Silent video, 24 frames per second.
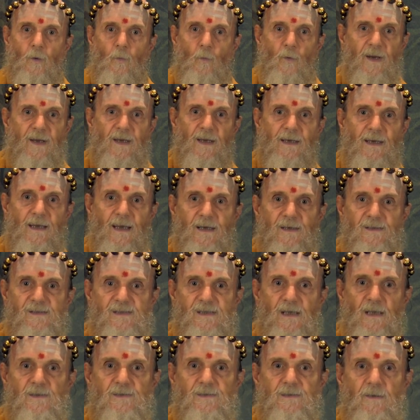We can get a
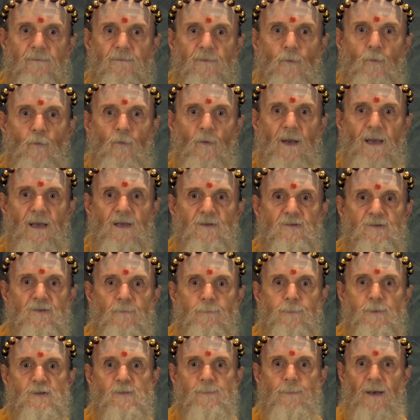sense of the range
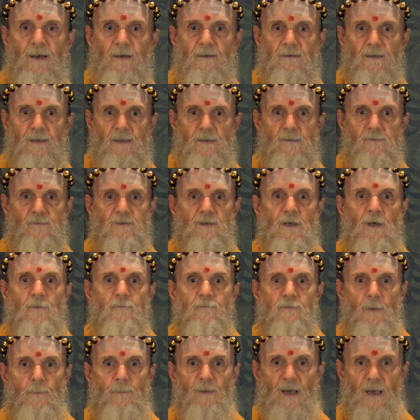of perspectives
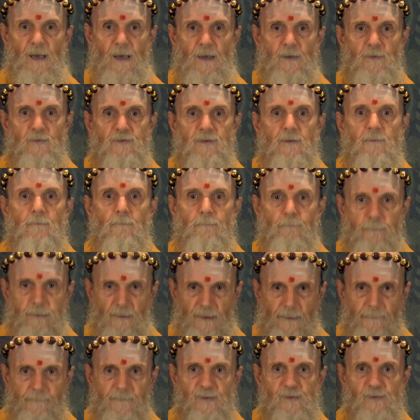from the ancient
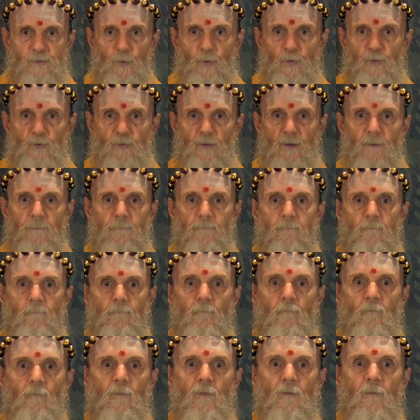Brahma Sutra,
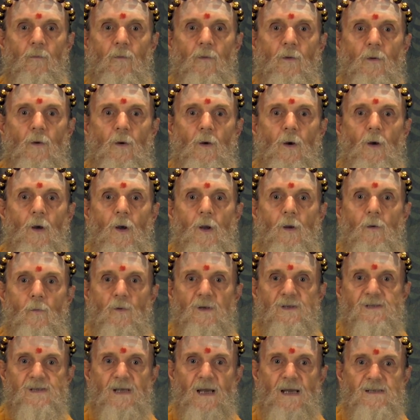
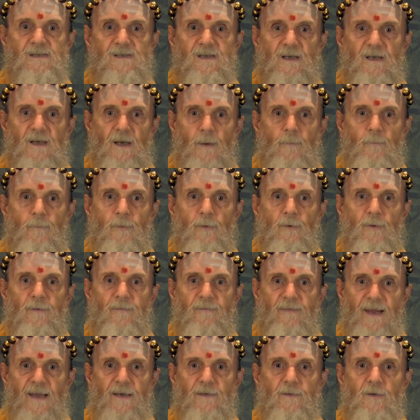which cites a number
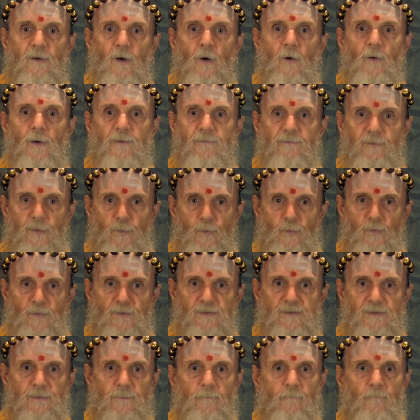of then current
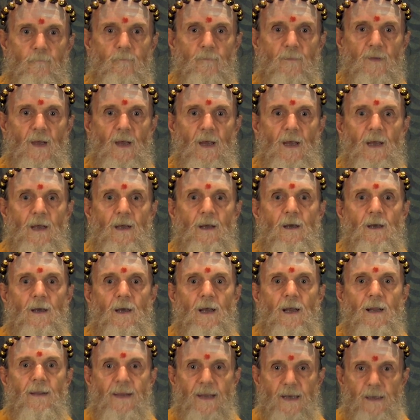views
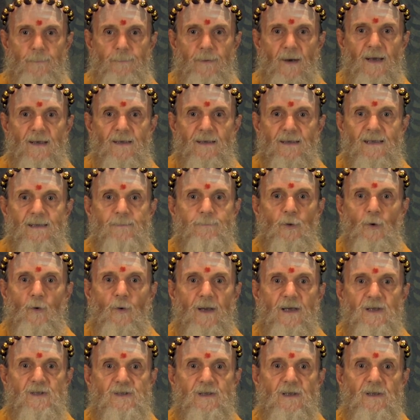that upon
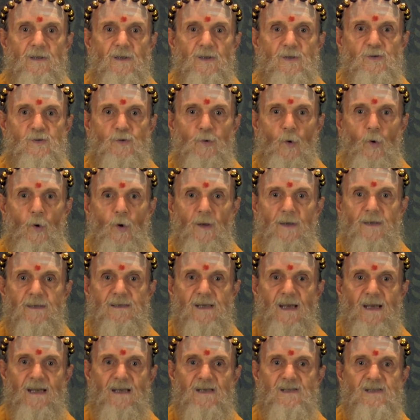liberation the soul
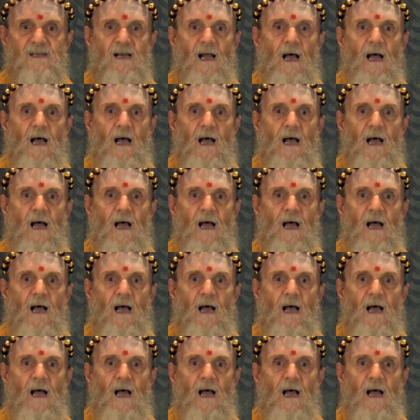attains